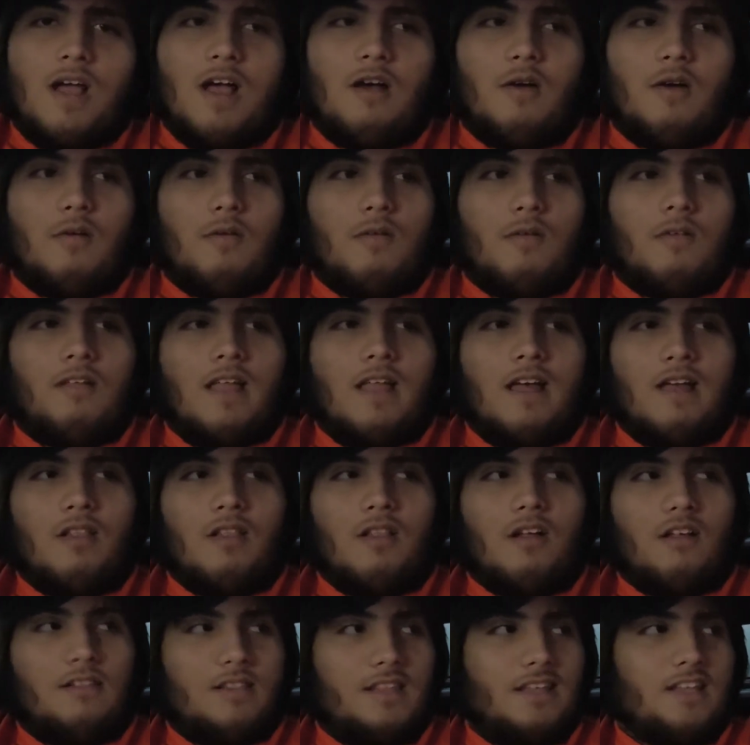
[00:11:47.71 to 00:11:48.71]
how
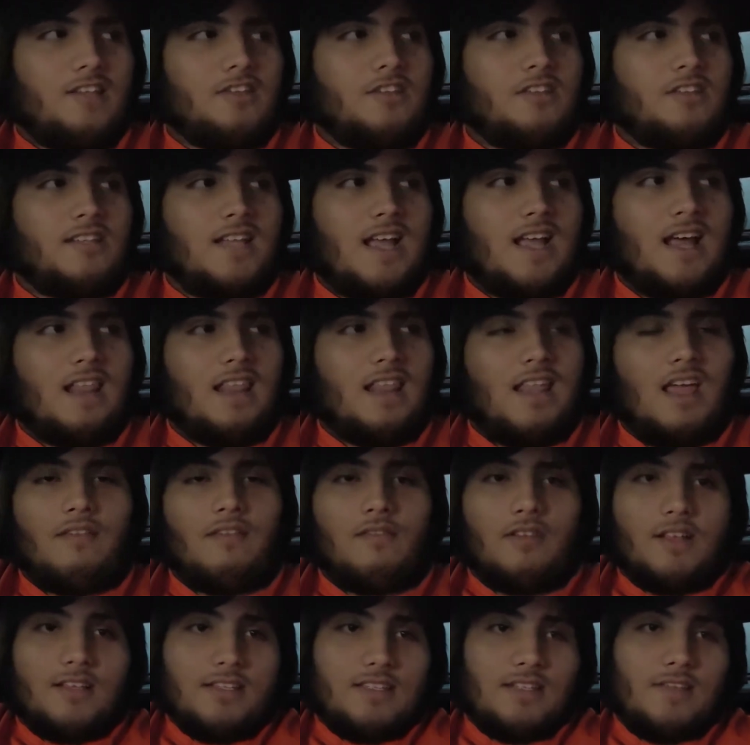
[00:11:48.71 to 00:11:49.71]
long the engine's got
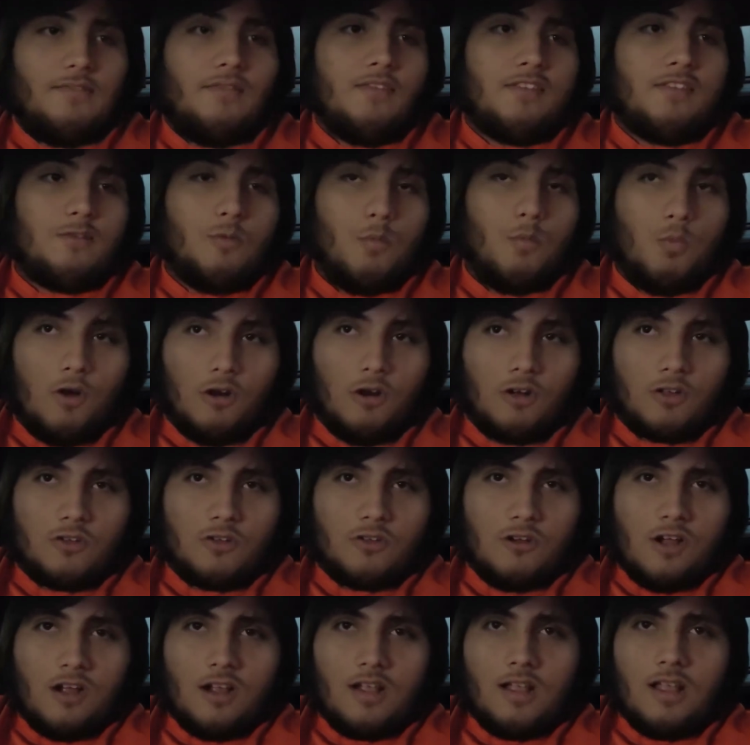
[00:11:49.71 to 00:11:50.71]
left, because if it's a work
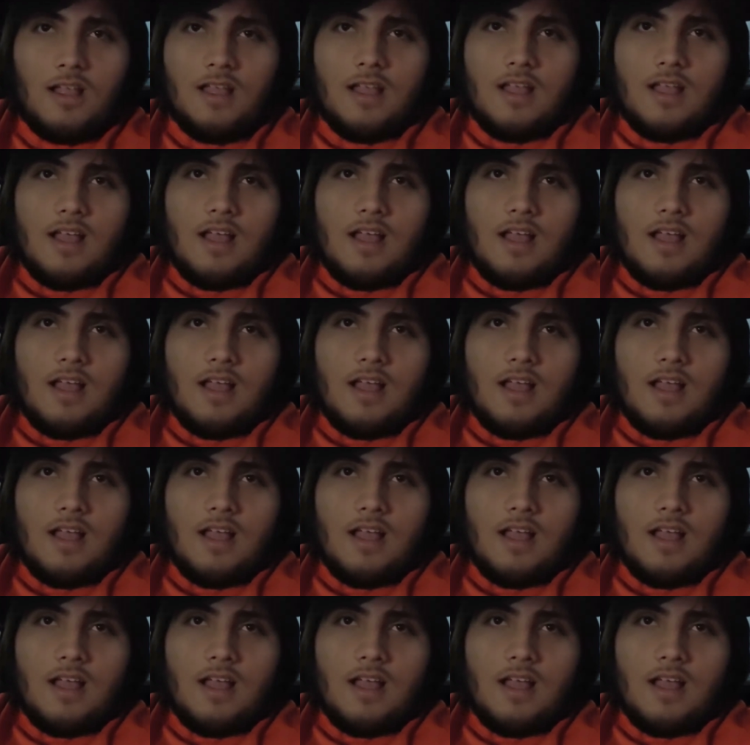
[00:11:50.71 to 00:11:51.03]
truck,